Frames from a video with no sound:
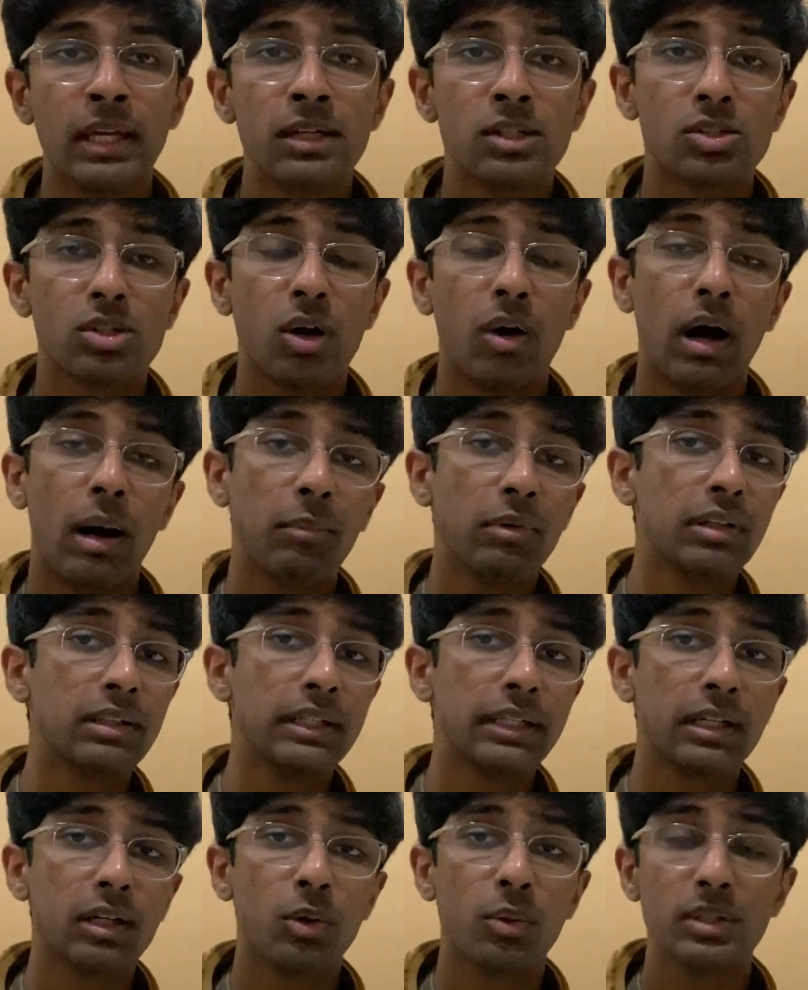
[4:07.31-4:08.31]
So I'm going to
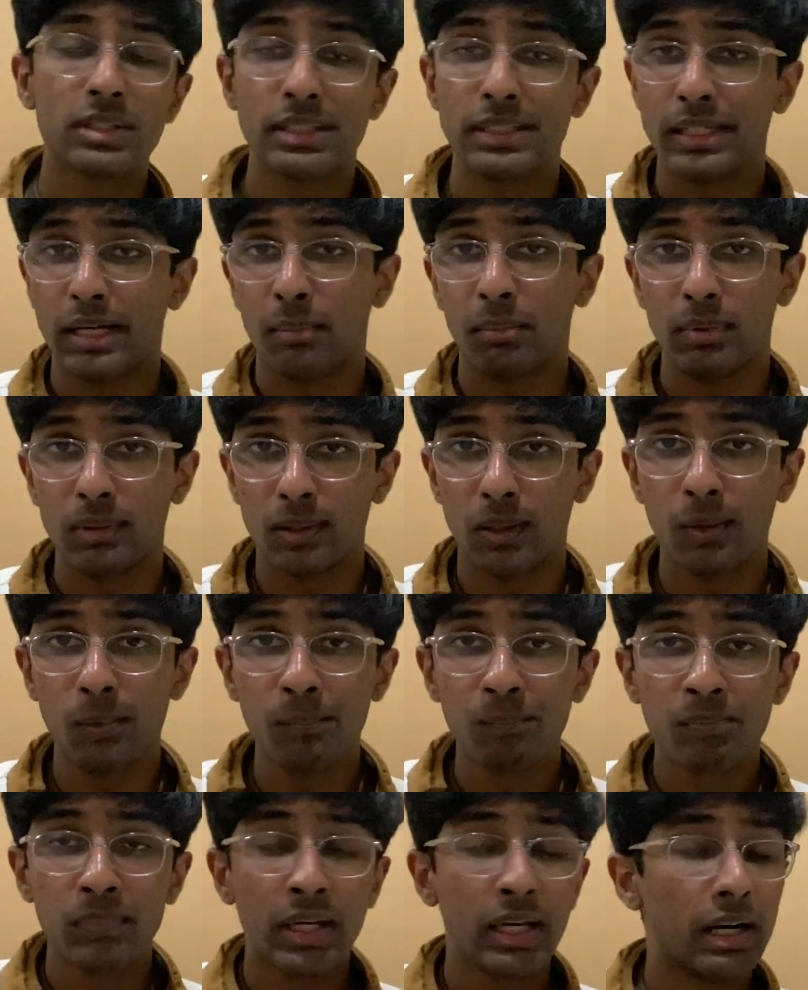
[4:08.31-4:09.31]
link a Quizlet down
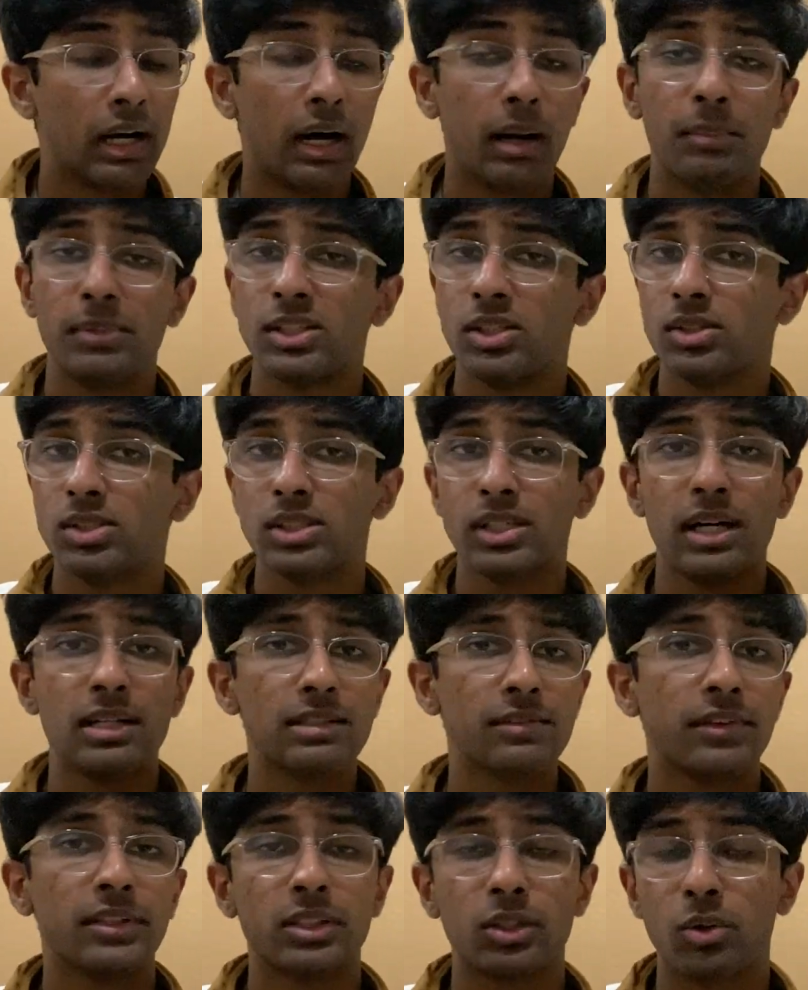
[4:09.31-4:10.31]
below, but there's tons
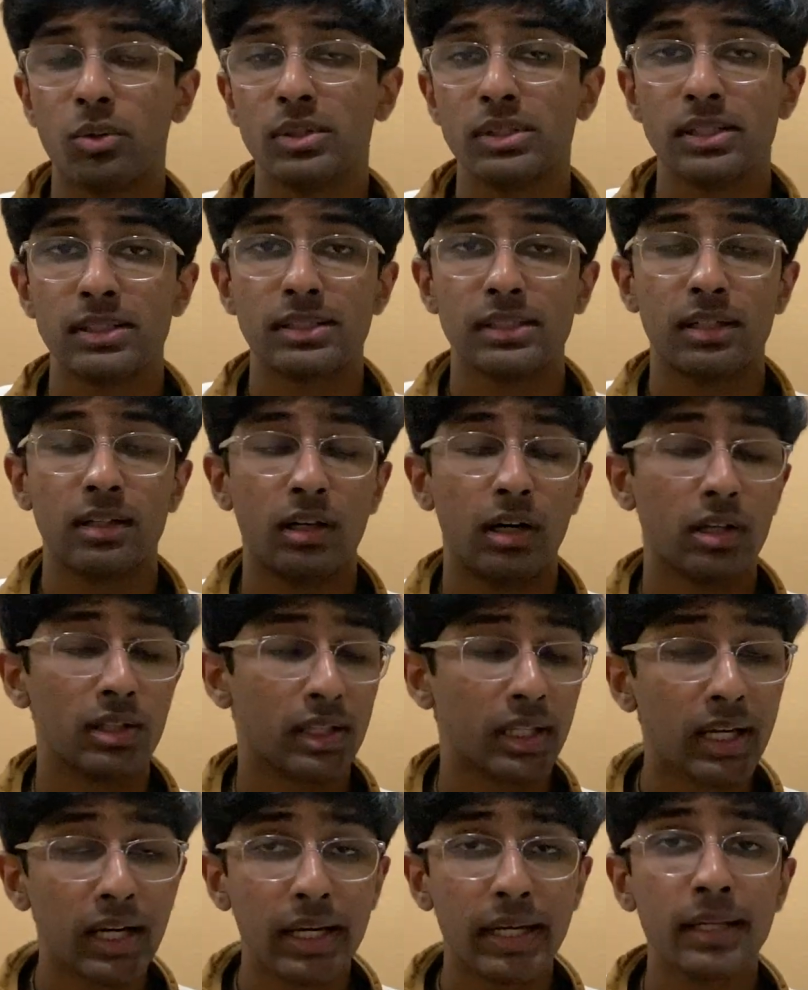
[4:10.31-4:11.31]
of other Quizlets
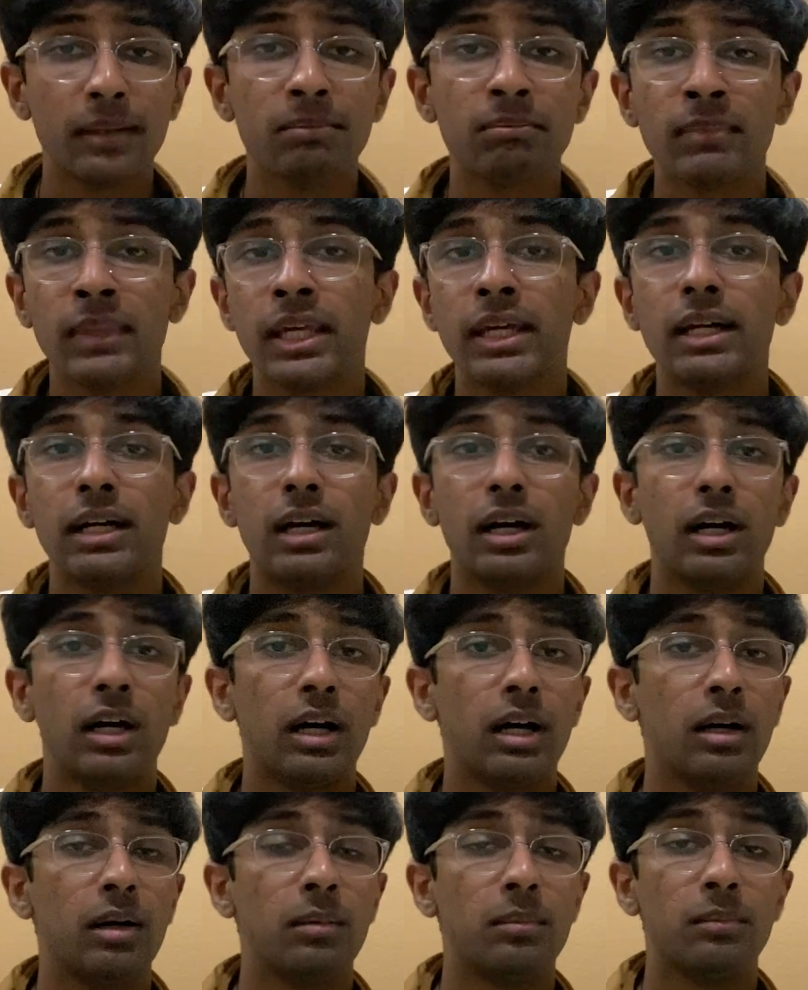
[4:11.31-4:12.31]
online
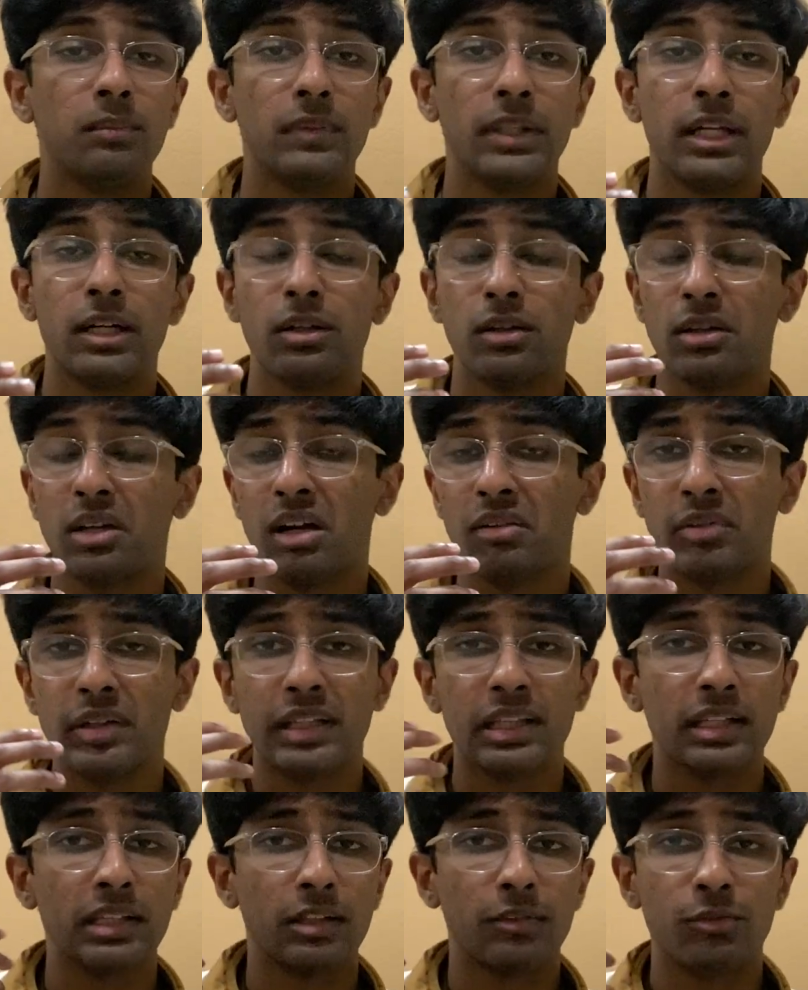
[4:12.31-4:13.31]
that are covering
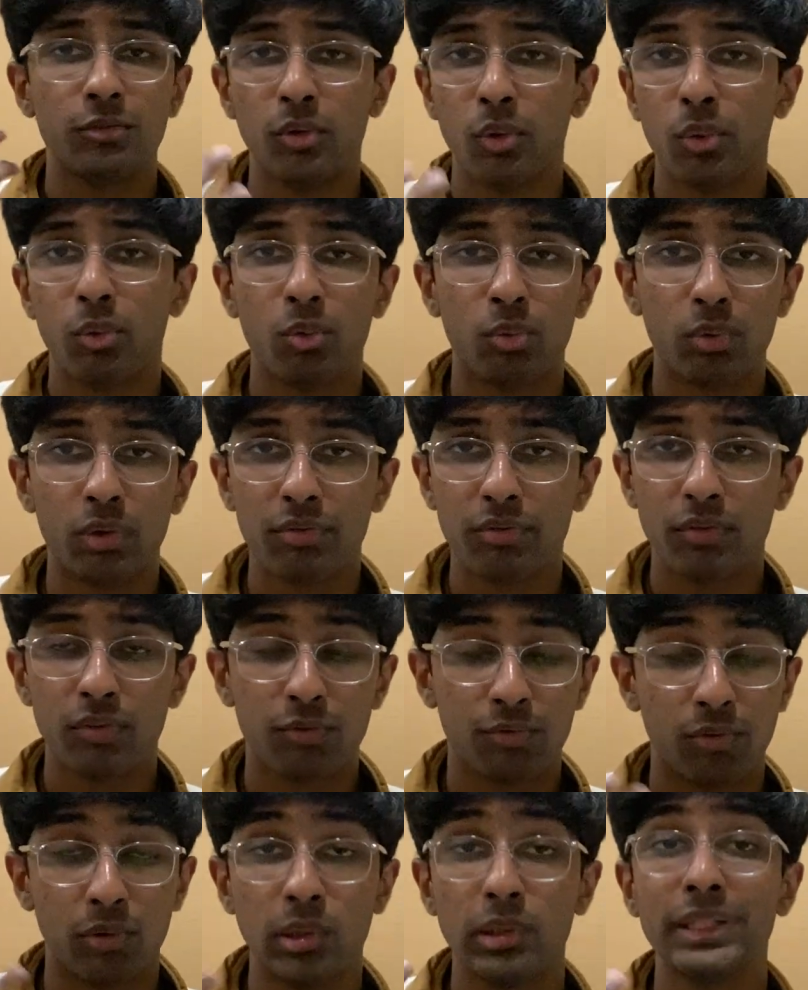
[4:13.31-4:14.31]
like the
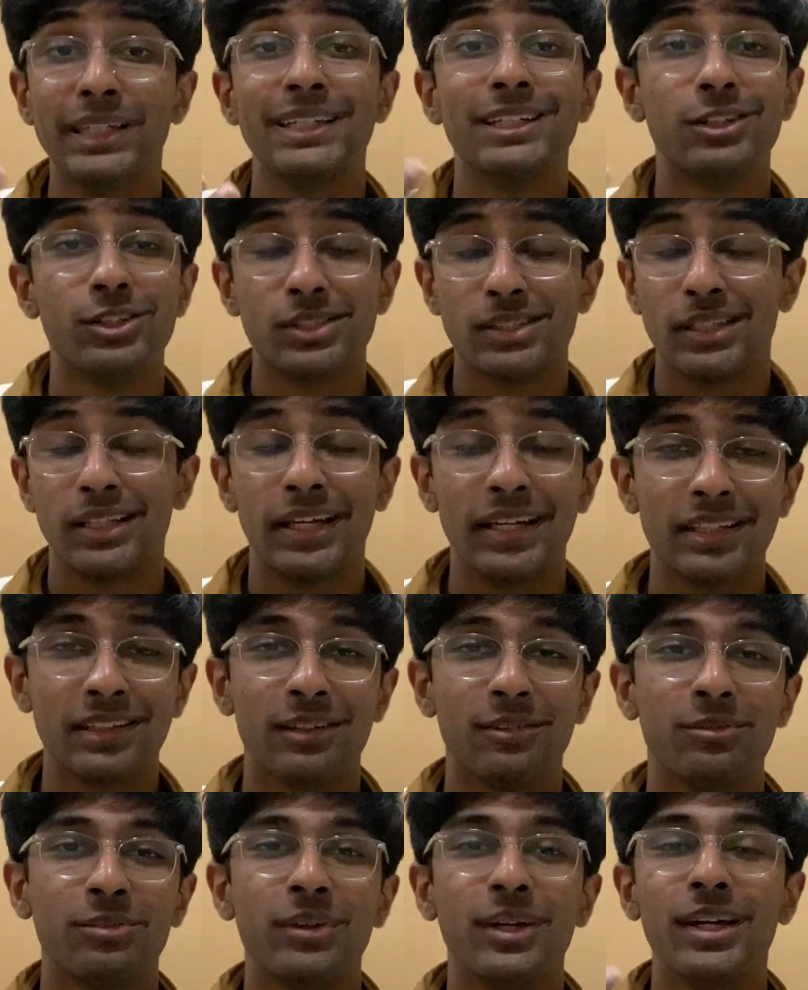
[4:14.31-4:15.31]
full year's length
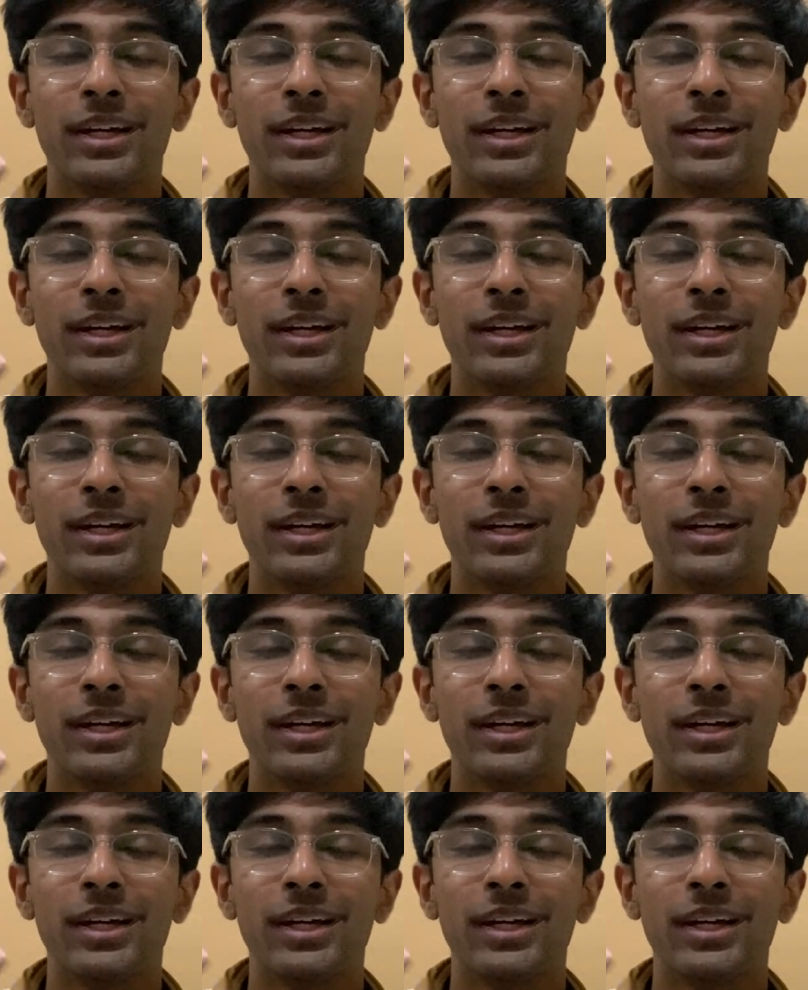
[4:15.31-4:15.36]
of